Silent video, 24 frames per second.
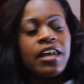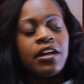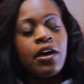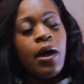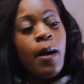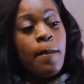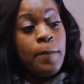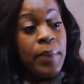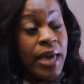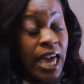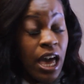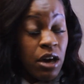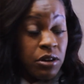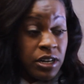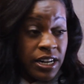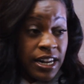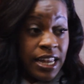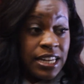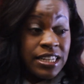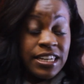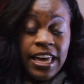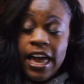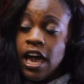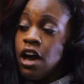gotta pound
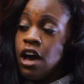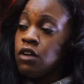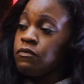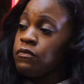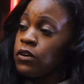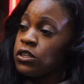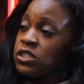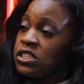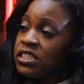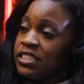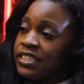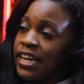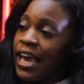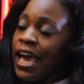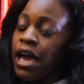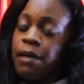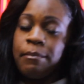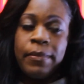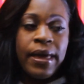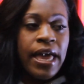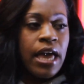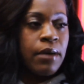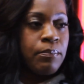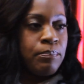it that loud versus
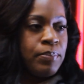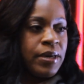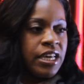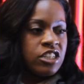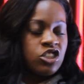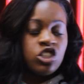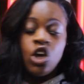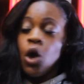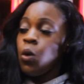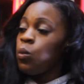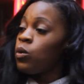dime bag, bitch.